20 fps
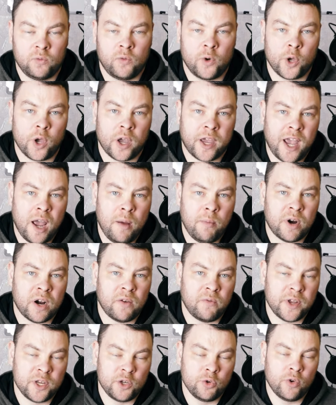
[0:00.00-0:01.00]
for your
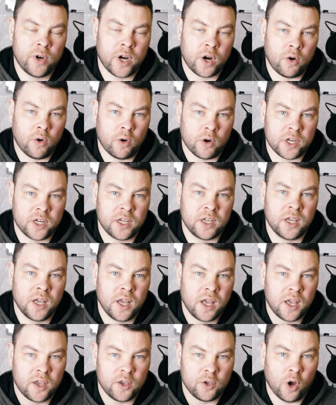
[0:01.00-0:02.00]
camera when you're recording
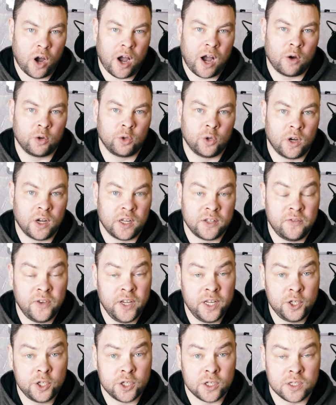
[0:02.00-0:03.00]
your outdoor
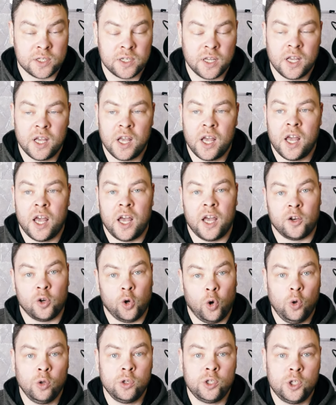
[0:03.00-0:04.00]
adventures. And
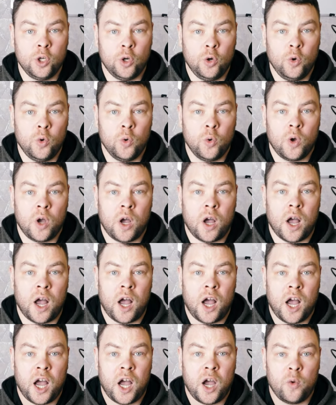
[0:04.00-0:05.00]
also,
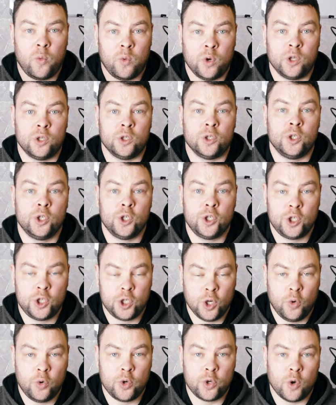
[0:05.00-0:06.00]
I will
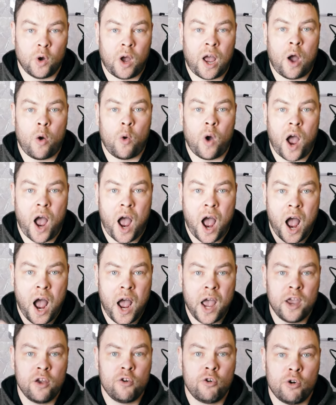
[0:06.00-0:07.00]
show you how
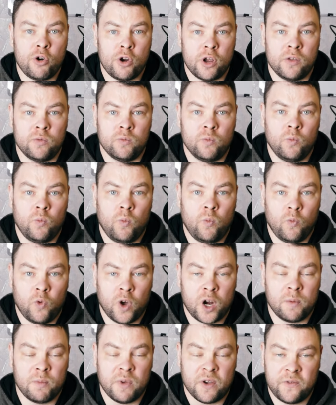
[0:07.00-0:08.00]
I ruined
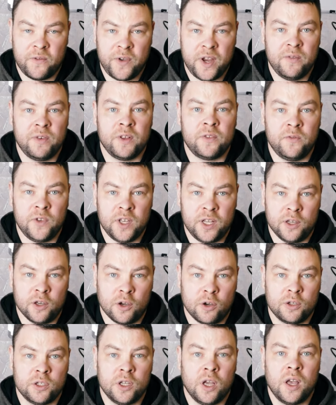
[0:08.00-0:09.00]
one of my favorite
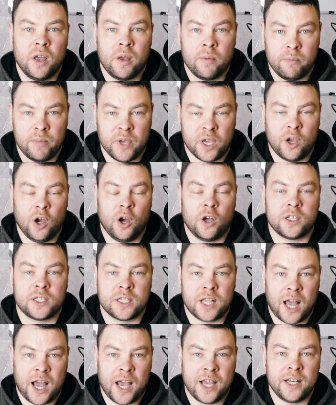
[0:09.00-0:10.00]
videos
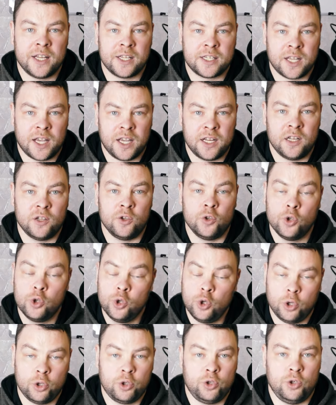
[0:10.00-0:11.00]
because I decided
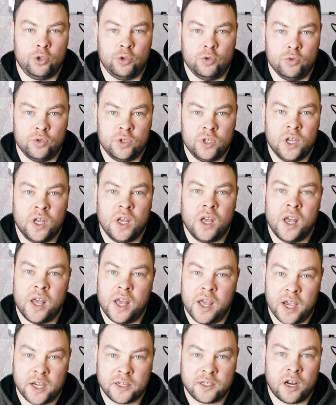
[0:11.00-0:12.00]
not to use
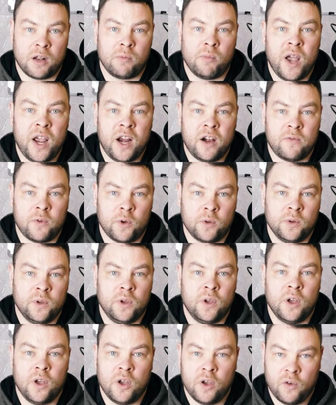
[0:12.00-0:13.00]
external microphone
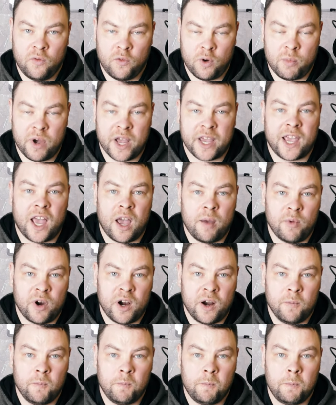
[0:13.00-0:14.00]
for my camera.